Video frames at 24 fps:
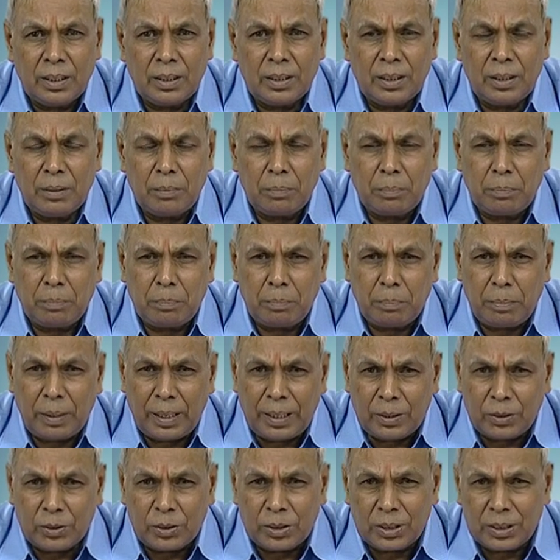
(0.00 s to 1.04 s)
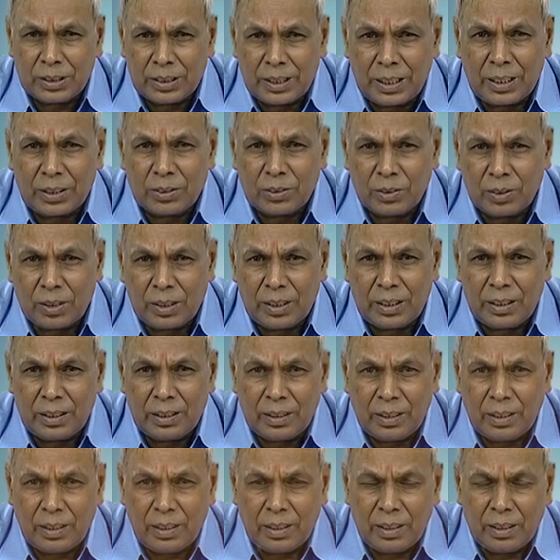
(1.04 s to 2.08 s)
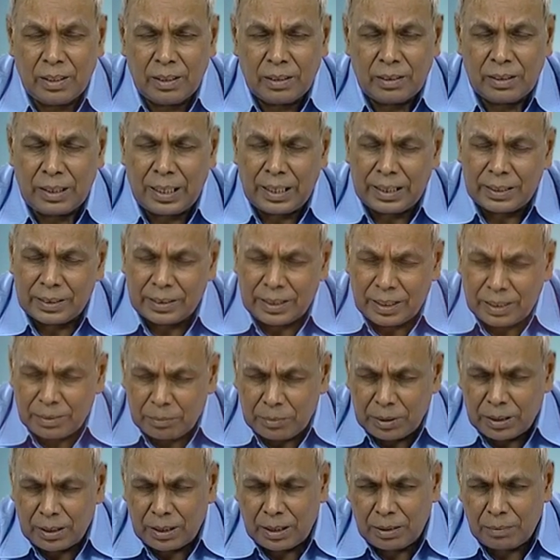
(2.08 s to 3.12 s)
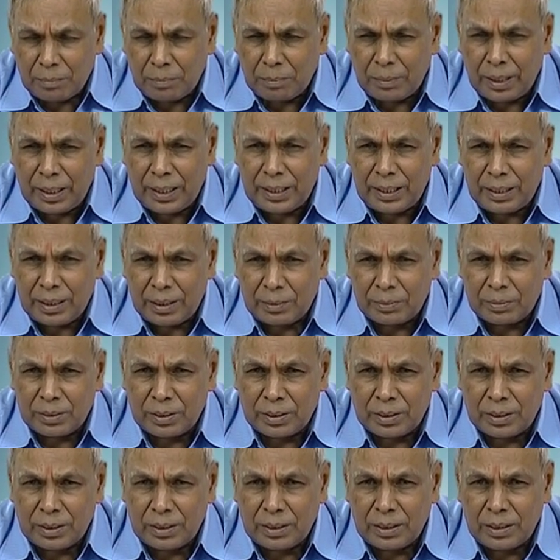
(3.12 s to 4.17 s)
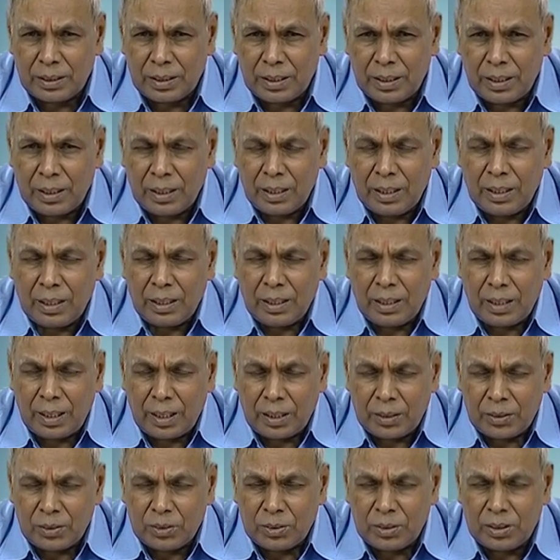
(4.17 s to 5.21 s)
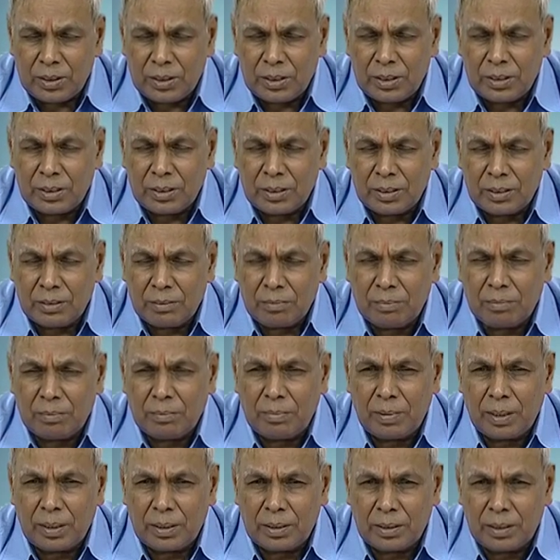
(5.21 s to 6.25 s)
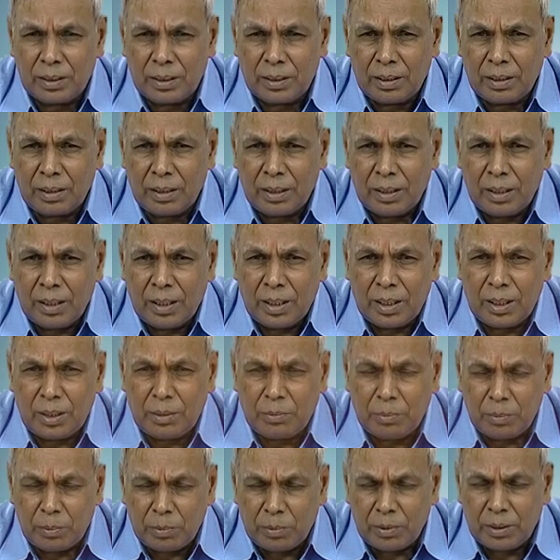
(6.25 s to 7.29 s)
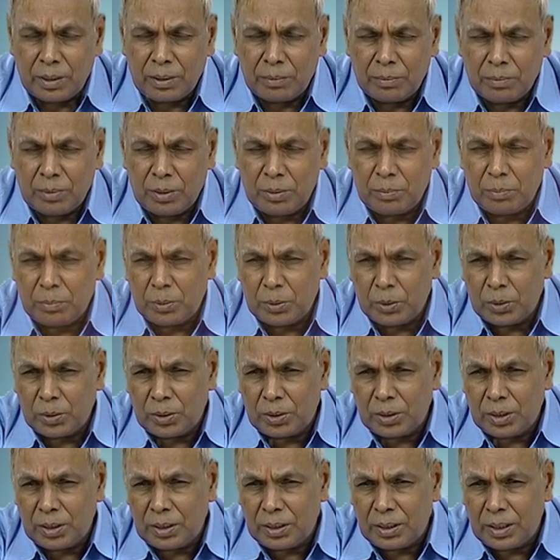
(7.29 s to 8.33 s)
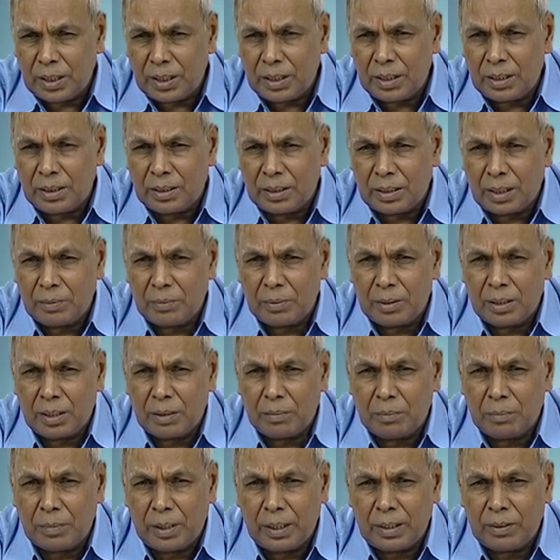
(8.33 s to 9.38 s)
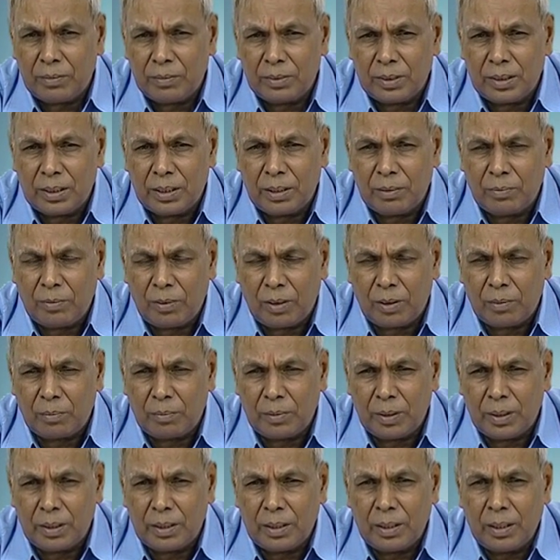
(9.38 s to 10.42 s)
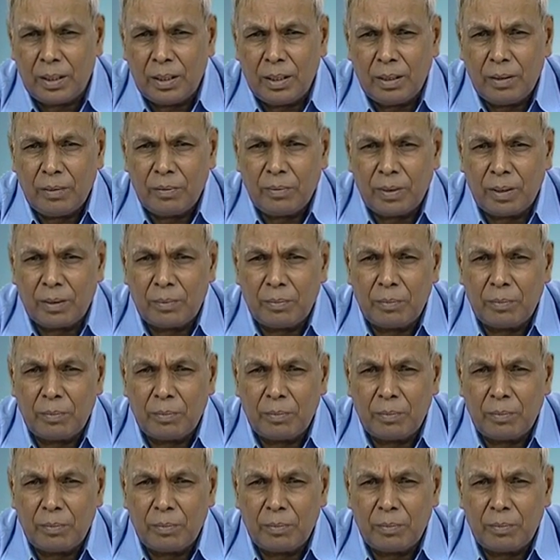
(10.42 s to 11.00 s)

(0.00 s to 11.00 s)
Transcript: the pyrolysis gasoline that can be combined after the hydrogenation but the removal of the impurity then it can be combined with the reformate for